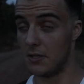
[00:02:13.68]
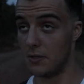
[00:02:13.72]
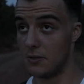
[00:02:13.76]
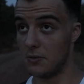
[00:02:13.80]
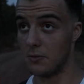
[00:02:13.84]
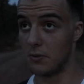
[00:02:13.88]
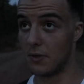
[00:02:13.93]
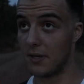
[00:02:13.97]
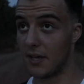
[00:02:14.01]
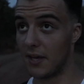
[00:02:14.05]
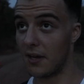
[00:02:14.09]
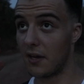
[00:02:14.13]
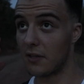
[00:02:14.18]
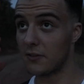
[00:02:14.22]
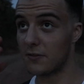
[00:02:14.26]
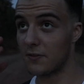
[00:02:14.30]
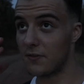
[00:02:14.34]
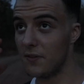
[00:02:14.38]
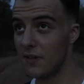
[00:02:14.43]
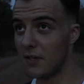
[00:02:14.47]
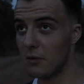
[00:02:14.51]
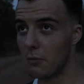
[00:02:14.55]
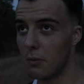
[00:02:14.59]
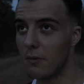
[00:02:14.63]
you cannot
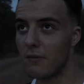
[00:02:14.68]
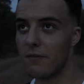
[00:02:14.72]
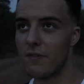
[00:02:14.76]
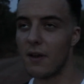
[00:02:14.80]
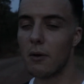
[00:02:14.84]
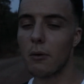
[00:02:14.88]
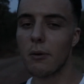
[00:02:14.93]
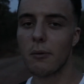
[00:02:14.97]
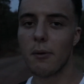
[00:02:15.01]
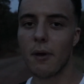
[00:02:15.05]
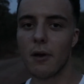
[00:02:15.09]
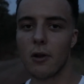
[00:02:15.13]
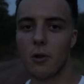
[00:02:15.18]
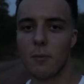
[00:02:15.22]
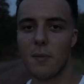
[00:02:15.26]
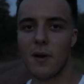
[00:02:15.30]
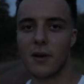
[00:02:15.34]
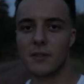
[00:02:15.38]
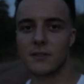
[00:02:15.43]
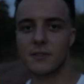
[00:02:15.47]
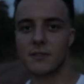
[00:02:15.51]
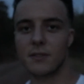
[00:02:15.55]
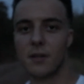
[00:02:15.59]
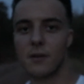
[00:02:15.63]
think very well
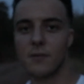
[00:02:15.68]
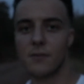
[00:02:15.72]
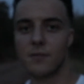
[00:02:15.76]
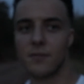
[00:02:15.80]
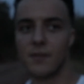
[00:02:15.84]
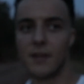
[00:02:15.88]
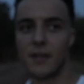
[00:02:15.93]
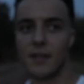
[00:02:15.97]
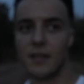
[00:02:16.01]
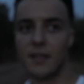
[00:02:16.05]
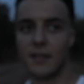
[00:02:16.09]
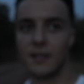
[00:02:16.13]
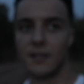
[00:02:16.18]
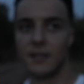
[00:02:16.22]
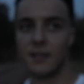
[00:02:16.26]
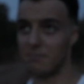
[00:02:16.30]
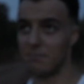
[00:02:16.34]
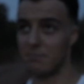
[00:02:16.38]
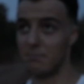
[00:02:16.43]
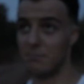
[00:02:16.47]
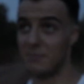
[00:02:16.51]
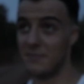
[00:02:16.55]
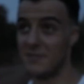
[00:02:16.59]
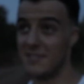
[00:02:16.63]
about something,
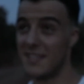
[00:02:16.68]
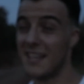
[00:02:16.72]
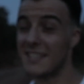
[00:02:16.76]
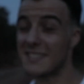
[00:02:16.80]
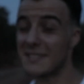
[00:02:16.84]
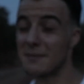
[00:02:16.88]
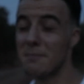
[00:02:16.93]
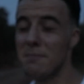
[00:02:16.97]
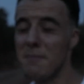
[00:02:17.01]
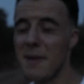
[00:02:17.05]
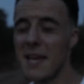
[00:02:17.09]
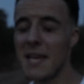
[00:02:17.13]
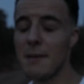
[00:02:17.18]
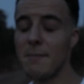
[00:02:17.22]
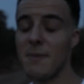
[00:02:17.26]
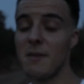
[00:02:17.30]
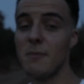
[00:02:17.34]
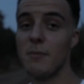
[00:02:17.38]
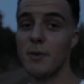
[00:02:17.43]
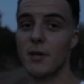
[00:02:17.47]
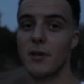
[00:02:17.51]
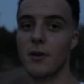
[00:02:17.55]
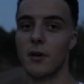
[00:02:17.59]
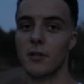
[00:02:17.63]
that's maybe
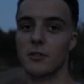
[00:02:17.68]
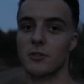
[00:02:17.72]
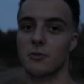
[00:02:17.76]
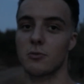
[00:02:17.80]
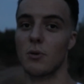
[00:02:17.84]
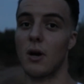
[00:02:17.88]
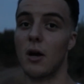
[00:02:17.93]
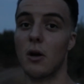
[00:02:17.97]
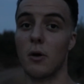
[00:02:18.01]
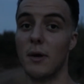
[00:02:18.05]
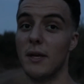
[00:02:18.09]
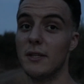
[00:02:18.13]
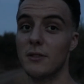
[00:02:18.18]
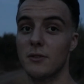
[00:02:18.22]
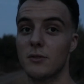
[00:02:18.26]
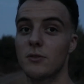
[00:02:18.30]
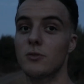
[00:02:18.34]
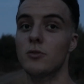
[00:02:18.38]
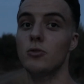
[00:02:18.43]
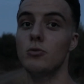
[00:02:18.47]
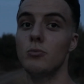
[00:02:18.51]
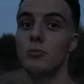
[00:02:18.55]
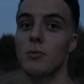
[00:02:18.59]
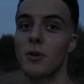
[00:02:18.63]
because you are going
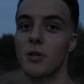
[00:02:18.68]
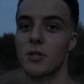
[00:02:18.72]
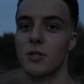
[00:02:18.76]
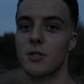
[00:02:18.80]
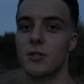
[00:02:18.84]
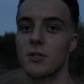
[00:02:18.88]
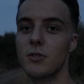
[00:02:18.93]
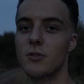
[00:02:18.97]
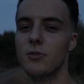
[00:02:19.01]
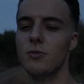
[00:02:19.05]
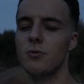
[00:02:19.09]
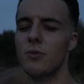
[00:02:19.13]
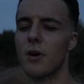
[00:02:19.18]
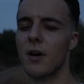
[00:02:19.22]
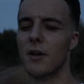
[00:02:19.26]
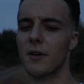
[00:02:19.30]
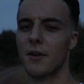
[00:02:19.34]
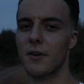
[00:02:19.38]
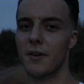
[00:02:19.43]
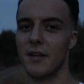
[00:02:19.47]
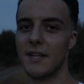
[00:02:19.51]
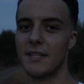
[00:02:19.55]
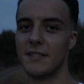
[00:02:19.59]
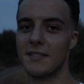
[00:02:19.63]
too hard
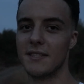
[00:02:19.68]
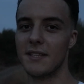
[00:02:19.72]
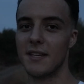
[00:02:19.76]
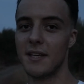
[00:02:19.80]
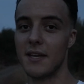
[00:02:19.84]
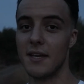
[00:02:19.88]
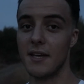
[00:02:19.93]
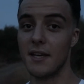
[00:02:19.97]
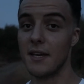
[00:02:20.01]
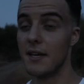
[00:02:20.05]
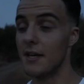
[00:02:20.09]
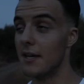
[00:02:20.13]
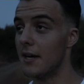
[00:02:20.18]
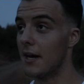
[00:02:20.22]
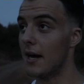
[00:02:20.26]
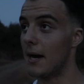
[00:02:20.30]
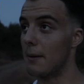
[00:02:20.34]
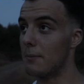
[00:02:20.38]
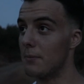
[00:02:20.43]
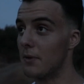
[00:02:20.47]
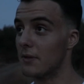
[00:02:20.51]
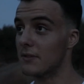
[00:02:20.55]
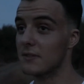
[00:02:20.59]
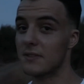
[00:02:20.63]
on it.
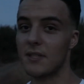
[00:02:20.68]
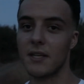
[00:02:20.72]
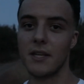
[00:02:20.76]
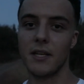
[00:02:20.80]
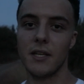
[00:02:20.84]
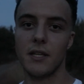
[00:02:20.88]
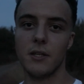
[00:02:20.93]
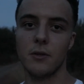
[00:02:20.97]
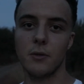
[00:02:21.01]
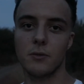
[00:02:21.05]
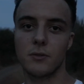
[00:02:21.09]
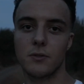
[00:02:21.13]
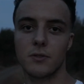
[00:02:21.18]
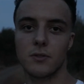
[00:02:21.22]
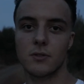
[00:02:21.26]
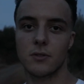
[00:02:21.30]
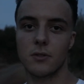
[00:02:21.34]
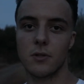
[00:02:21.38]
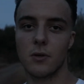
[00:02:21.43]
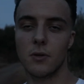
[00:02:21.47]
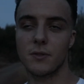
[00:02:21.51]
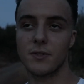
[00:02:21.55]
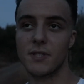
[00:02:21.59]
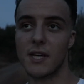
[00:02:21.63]
I'm not telling you to
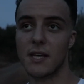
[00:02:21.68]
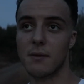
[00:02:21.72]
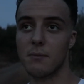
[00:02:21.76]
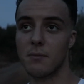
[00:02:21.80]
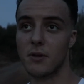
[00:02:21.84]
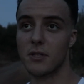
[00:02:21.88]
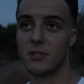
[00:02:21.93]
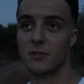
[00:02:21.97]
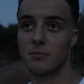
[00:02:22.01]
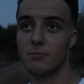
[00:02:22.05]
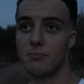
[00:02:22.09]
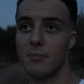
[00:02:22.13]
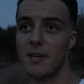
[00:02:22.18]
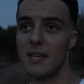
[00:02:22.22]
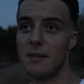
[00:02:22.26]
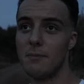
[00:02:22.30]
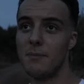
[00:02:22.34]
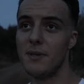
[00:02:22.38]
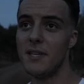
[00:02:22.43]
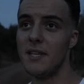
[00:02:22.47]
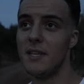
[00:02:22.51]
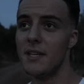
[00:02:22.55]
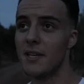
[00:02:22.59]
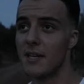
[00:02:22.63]
slow down, but
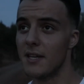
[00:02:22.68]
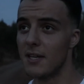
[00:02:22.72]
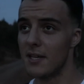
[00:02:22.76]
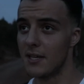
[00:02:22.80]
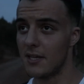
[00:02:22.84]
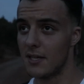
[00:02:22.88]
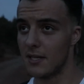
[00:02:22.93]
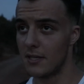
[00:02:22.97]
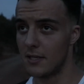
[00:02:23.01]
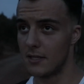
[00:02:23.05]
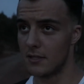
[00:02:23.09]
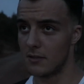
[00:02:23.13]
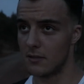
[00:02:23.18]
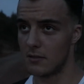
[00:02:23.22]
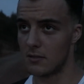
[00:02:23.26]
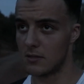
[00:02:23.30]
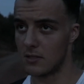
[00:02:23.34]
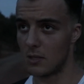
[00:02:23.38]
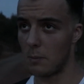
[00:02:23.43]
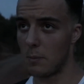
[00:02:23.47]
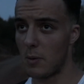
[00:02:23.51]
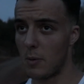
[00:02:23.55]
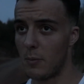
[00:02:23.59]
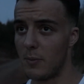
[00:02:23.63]
maybe
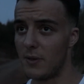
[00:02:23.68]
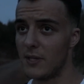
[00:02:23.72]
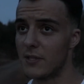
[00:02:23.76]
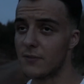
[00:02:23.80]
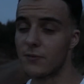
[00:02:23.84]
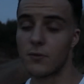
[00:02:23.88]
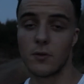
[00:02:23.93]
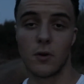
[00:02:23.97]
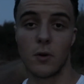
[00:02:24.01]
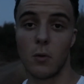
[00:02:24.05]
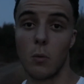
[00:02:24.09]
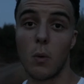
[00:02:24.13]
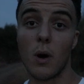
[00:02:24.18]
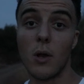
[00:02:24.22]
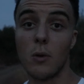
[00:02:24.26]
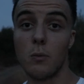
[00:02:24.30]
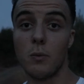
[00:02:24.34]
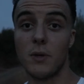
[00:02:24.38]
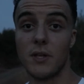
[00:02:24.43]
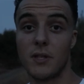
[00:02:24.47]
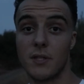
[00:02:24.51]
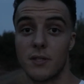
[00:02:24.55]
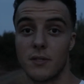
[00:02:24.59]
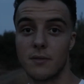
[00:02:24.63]
stop a bit for 1
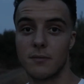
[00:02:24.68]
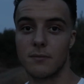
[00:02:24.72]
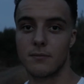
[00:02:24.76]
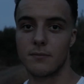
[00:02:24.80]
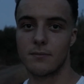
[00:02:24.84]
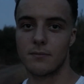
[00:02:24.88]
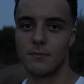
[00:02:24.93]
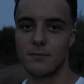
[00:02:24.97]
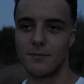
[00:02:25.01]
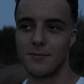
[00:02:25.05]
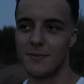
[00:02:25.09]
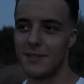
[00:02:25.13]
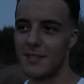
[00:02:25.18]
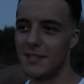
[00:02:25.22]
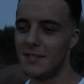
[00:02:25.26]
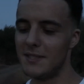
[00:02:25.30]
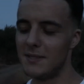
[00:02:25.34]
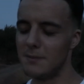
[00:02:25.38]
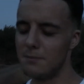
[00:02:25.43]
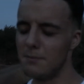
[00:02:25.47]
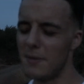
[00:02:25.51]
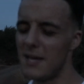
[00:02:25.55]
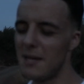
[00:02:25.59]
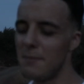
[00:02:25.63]
week.
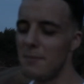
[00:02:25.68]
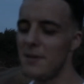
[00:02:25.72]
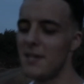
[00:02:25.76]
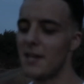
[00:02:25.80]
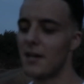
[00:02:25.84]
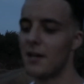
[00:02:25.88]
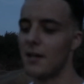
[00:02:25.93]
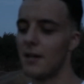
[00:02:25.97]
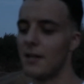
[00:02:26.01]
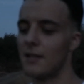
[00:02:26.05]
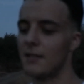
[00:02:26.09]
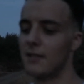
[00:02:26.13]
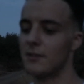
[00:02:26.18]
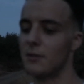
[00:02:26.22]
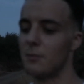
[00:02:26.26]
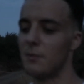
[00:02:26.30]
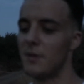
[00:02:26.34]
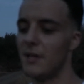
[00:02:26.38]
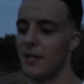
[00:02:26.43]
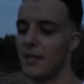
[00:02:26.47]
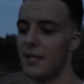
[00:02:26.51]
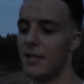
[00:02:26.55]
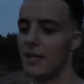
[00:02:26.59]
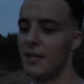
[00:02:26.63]
It may be hard at the
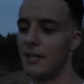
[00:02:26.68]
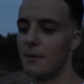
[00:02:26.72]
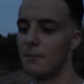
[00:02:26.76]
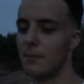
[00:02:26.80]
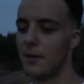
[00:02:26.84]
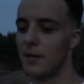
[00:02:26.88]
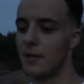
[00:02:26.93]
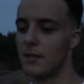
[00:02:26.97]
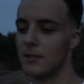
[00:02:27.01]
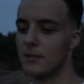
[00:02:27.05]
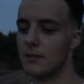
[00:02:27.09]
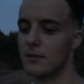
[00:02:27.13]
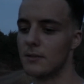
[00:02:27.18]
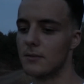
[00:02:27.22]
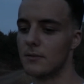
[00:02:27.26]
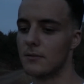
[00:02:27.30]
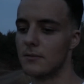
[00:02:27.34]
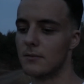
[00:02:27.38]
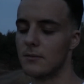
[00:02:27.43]
beginning, but